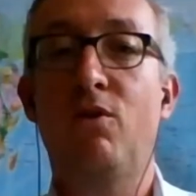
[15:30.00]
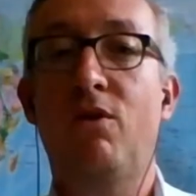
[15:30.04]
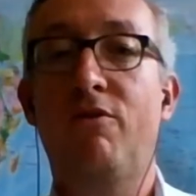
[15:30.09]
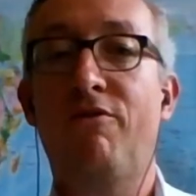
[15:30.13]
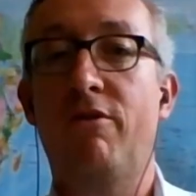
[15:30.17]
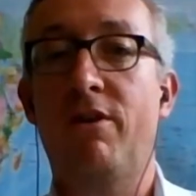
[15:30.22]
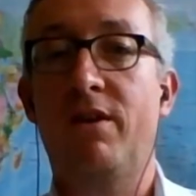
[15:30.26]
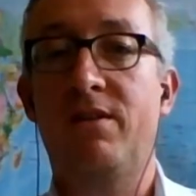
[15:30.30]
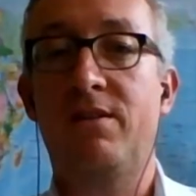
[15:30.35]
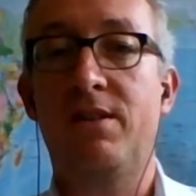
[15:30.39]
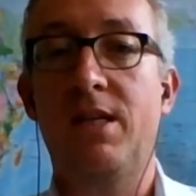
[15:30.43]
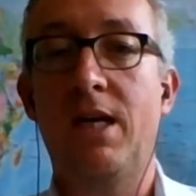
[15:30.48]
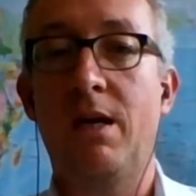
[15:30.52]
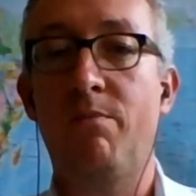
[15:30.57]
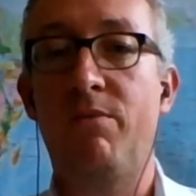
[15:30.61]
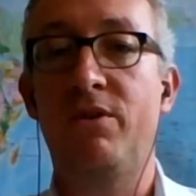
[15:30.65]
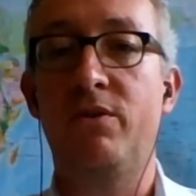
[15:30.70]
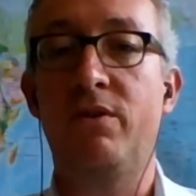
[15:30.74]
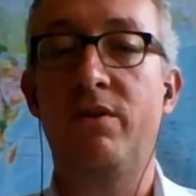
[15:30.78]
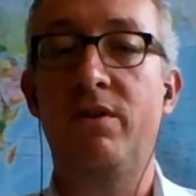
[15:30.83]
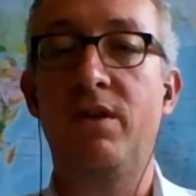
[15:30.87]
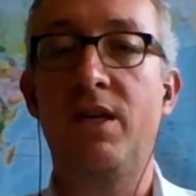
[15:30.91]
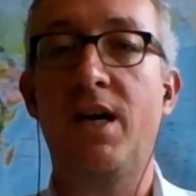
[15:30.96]
example,
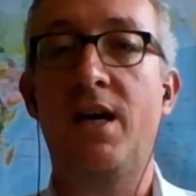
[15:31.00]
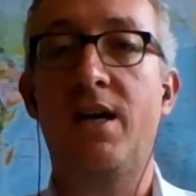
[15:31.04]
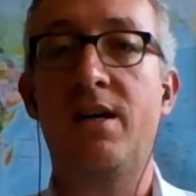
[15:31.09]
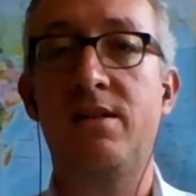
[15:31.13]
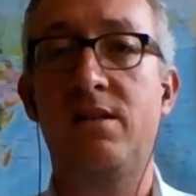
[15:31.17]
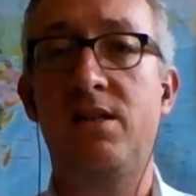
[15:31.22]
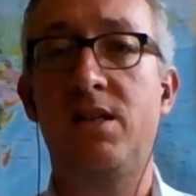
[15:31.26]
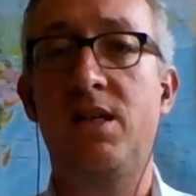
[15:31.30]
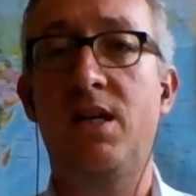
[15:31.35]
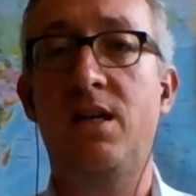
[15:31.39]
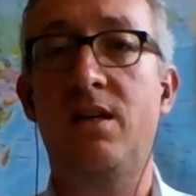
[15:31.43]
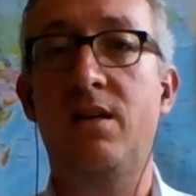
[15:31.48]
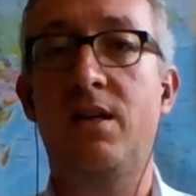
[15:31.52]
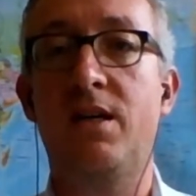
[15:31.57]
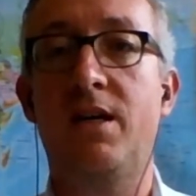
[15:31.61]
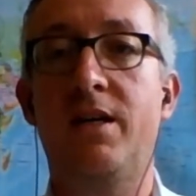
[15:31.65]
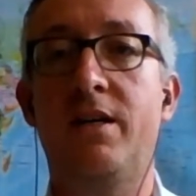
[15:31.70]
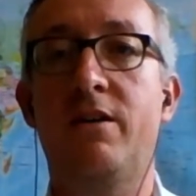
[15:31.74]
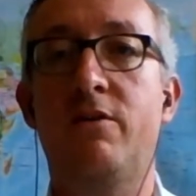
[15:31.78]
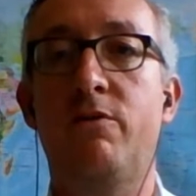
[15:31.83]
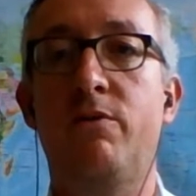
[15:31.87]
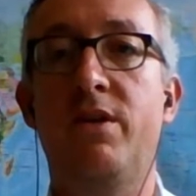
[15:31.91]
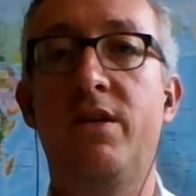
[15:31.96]
to the ASEAN
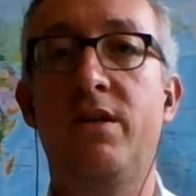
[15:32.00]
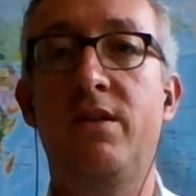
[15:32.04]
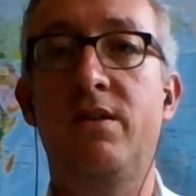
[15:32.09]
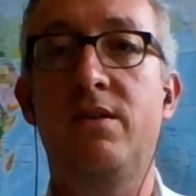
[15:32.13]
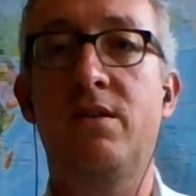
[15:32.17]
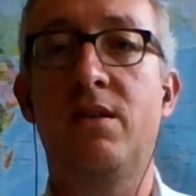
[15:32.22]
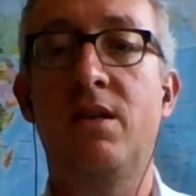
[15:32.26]
countries,